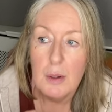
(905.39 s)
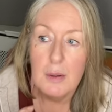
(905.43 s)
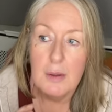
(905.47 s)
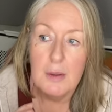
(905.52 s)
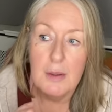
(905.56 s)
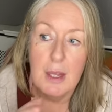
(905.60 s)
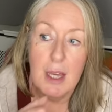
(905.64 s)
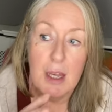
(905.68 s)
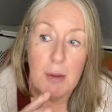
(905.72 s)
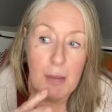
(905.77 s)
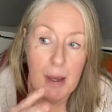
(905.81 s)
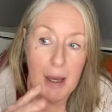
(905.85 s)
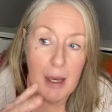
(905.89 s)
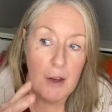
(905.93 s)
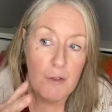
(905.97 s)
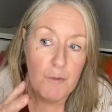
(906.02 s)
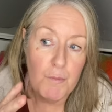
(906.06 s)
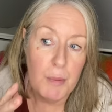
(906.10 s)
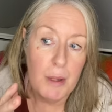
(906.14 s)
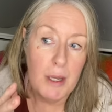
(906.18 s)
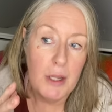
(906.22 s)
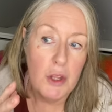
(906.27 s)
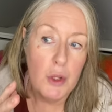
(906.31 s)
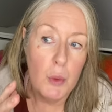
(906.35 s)
They may have
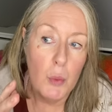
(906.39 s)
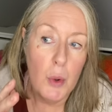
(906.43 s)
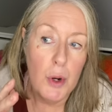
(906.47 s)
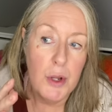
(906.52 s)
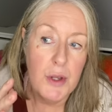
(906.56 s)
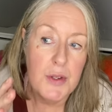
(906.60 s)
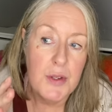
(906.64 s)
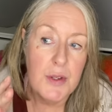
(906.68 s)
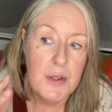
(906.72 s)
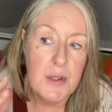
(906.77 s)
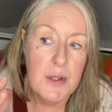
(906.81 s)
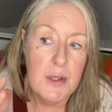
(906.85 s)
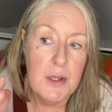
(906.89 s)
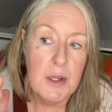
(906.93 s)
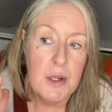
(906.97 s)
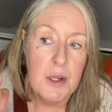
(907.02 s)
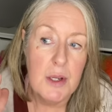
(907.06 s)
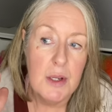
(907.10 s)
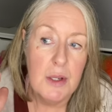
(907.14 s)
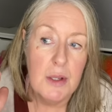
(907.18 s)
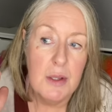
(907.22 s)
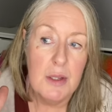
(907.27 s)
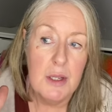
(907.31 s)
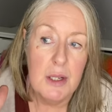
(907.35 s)
been the ones
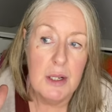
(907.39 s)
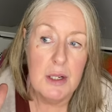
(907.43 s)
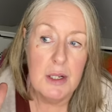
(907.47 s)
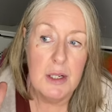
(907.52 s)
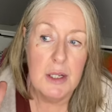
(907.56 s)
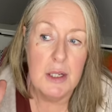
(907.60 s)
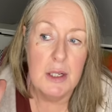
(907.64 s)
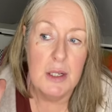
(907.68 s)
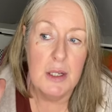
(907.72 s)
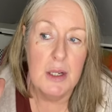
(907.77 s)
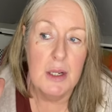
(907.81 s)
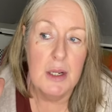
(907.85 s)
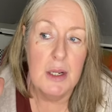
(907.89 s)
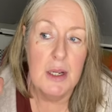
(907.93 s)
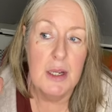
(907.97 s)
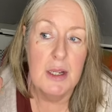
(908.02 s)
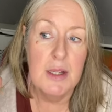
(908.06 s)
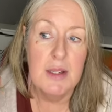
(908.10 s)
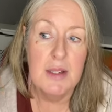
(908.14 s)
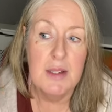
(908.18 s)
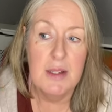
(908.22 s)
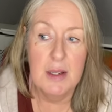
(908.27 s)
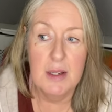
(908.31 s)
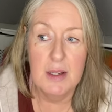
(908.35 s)
that
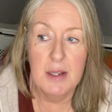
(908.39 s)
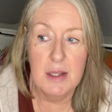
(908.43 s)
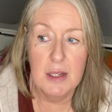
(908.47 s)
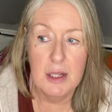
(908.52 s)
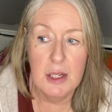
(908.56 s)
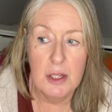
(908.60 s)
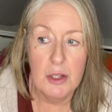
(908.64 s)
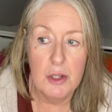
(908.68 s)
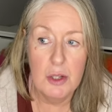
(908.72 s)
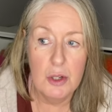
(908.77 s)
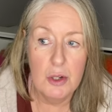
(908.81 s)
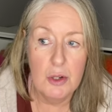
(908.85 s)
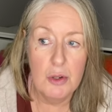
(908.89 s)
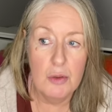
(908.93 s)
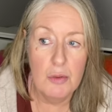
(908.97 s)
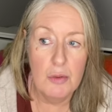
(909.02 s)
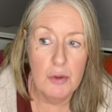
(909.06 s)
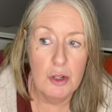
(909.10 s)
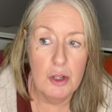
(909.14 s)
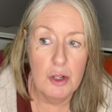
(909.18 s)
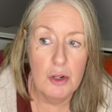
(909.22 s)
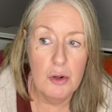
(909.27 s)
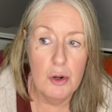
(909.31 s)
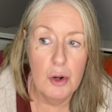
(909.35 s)
insisted that,
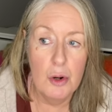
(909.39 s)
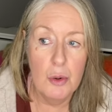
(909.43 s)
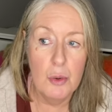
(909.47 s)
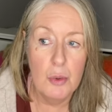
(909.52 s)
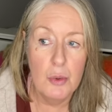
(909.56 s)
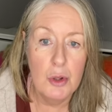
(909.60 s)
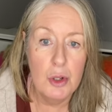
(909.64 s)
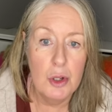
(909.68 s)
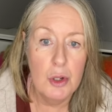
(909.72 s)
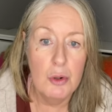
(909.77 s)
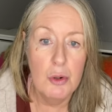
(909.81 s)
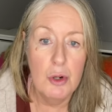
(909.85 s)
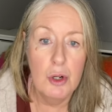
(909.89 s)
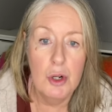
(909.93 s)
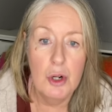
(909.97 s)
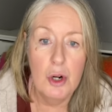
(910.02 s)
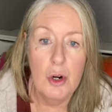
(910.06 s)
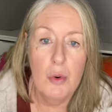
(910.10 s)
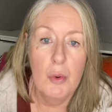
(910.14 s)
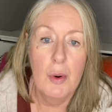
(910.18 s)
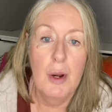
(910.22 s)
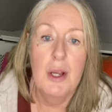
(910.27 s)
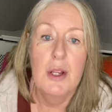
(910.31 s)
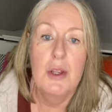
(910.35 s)
you know, you look
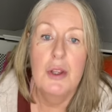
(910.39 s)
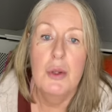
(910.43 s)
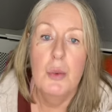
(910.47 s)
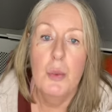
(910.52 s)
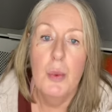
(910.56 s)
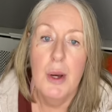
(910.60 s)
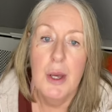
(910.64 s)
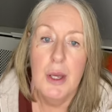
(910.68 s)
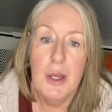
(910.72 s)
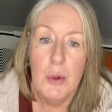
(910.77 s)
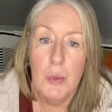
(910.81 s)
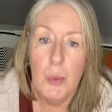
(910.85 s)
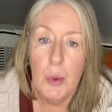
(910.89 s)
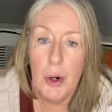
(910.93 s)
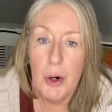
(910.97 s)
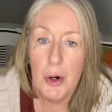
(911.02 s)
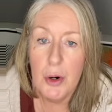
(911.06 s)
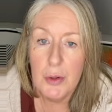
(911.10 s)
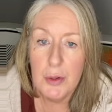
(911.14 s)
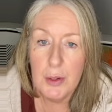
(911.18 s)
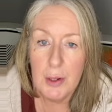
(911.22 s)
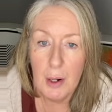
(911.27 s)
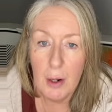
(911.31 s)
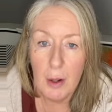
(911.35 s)
great the way you were
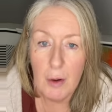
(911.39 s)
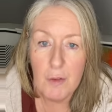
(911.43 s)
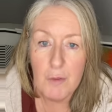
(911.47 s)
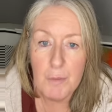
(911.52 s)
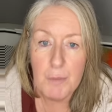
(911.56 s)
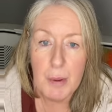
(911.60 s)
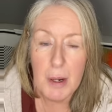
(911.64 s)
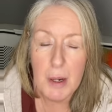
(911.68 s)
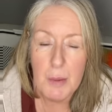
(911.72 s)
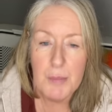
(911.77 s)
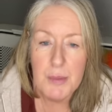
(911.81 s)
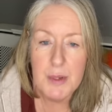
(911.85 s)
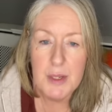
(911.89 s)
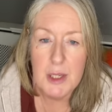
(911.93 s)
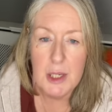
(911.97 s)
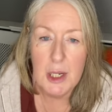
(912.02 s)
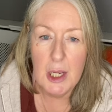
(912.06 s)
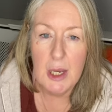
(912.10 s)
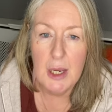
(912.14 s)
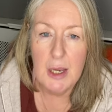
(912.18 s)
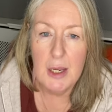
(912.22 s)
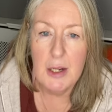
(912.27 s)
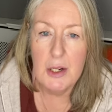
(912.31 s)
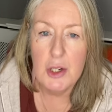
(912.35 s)
in the love bomb
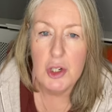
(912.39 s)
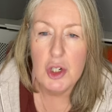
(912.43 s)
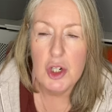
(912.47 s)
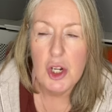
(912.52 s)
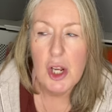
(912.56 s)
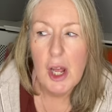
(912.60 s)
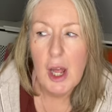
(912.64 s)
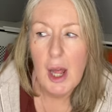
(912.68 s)
stage.